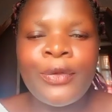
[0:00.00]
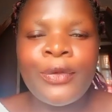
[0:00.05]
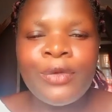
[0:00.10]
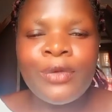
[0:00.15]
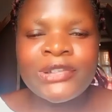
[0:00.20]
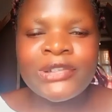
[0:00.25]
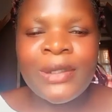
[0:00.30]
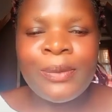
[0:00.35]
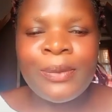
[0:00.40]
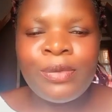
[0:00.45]

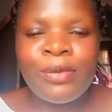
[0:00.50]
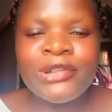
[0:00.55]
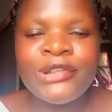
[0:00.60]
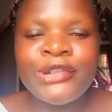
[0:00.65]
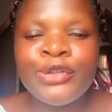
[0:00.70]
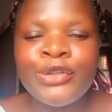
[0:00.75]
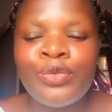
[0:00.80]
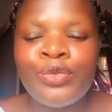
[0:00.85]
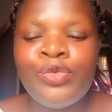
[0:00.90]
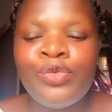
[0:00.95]
You are
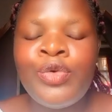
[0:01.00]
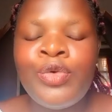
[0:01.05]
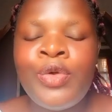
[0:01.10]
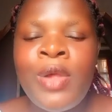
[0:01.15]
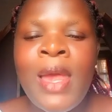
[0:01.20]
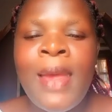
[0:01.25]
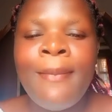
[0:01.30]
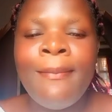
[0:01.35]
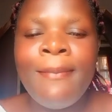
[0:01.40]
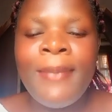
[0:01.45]
supposed to
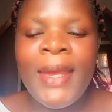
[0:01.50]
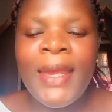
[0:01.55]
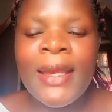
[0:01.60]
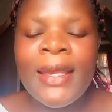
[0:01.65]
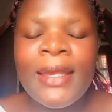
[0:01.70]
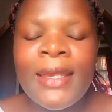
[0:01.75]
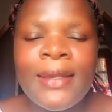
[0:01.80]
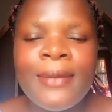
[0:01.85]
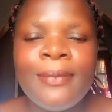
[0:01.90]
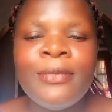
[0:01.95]

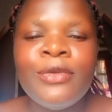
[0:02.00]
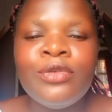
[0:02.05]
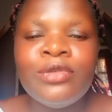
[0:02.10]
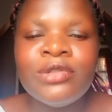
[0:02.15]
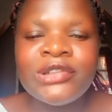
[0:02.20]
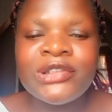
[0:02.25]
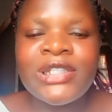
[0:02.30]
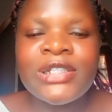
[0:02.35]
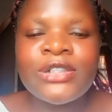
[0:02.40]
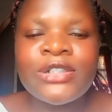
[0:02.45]
make him
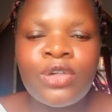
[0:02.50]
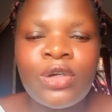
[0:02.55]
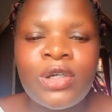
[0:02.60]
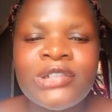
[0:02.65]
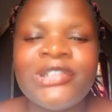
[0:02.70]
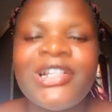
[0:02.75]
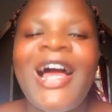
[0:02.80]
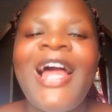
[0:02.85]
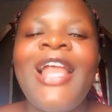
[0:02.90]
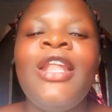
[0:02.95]
use the
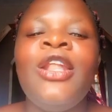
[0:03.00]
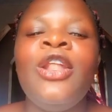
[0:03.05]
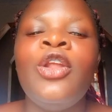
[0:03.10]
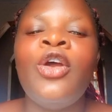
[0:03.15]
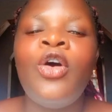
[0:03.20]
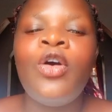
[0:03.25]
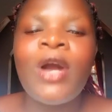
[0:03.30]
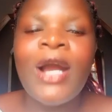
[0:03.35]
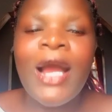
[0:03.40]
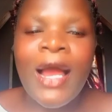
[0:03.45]
toys
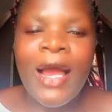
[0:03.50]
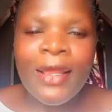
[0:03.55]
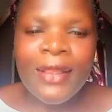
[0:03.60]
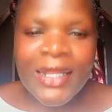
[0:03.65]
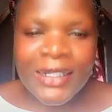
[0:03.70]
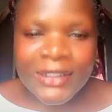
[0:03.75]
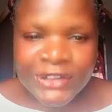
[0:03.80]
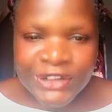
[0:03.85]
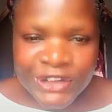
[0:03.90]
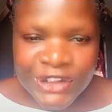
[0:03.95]
along
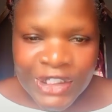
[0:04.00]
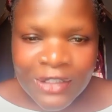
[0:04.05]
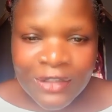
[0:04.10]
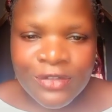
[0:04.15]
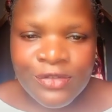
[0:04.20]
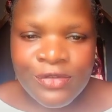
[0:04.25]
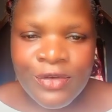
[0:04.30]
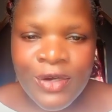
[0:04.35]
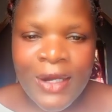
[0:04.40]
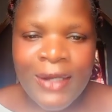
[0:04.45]
other
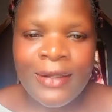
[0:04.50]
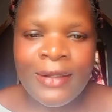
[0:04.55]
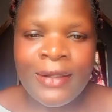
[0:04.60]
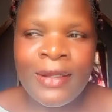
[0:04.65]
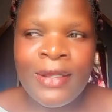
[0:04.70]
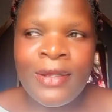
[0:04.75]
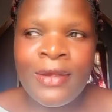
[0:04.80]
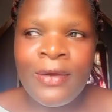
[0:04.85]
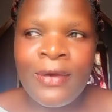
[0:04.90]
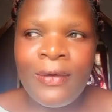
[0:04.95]

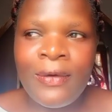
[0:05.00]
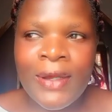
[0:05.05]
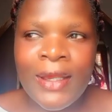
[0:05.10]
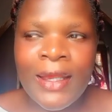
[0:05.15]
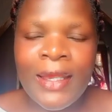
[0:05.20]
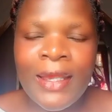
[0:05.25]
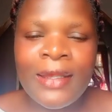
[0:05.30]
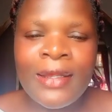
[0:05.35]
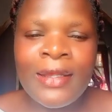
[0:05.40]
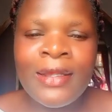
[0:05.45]
children,
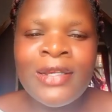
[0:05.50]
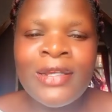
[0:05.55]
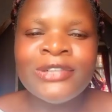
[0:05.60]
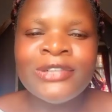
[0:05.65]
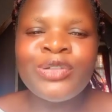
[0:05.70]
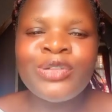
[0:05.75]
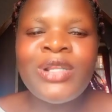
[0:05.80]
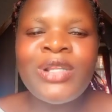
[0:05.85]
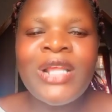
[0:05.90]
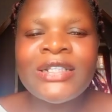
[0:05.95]
okay?
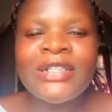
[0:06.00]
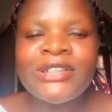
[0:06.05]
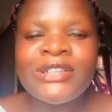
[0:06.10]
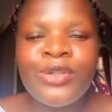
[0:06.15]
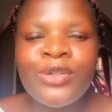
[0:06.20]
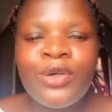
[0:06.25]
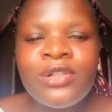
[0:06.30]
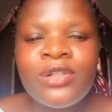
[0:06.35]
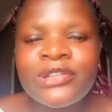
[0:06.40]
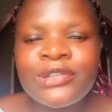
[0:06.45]
So that
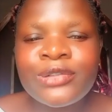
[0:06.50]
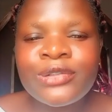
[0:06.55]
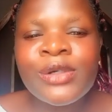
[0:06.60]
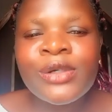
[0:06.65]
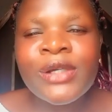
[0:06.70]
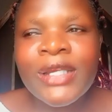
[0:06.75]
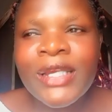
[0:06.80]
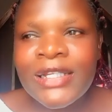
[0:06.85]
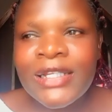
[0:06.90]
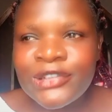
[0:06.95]
he also
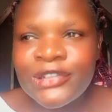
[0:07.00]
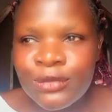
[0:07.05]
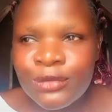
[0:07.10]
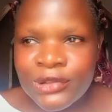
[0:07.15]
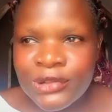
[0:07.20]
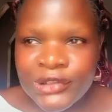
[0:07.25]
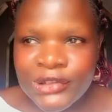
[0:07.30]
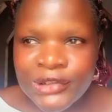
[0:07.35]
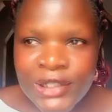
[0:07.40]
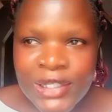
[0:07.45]
gets
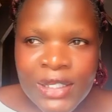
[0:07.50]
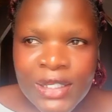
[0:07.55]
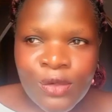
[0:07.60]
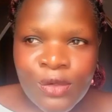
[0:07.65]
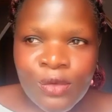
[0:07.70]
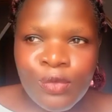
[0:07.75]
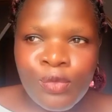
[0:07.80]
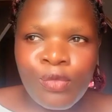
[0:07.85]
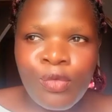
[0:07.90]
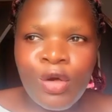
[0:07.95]
to
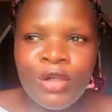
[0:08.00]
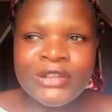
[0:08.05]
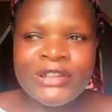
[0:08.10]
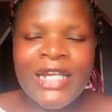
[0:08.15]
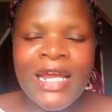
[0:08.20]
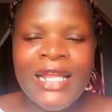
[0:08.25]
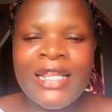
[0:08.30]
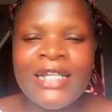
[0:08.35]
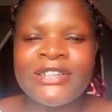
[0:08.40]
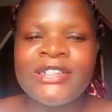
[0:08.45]
see what
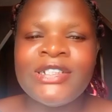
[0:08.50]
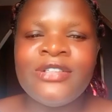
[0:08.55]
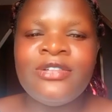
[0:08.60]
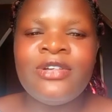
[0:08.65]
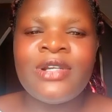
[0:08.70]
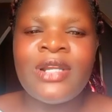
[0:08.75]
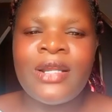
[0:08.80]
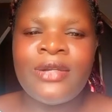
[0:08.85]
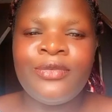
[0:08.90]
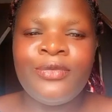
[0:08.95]
other
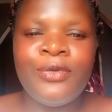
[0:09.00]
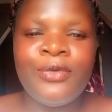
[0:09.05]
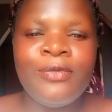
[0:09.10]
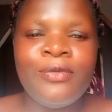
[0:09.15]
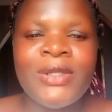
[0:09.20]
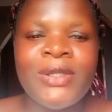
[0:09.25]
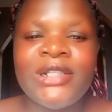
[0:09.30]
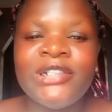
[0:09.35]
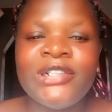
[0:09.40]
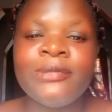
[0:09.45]
children are
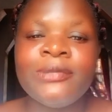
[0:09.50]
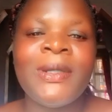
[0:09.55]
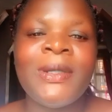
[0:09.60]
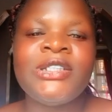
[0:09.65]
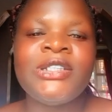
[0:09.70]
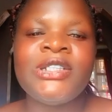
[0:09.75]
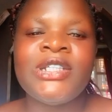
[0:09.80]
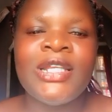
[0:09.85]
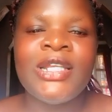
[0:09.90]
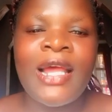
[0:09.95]
doing with these
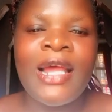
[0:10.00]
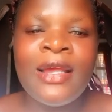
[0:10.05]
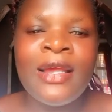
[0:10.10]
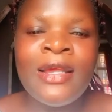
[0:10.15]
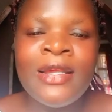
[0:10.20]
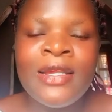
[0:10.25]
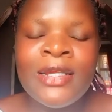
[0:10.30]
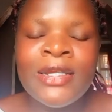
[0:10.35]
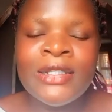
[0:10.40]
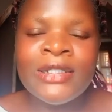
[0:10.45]
particular
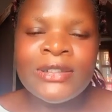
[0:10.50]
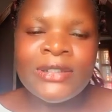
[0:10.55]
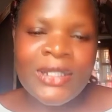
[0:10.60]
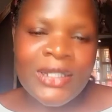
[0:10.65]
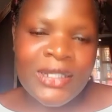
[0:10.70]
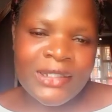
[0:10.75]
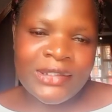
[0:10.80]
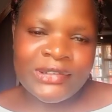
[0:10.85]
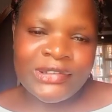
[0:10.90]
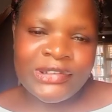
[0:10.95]

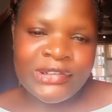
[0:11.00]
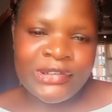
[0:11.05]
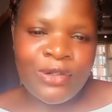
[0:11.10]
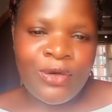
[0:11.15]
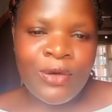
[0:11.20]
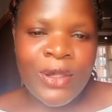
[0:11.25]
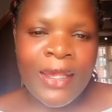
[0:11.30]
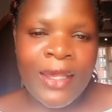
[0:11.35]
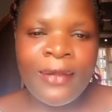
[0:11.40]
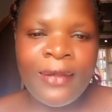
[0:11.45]
things,
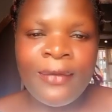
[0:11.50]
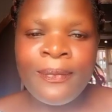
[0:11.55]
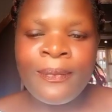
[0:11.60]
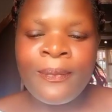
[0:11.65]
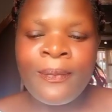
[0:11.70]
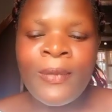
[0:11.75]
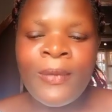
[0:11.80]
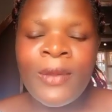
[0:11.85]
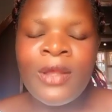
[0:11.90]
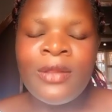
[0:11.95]
okay?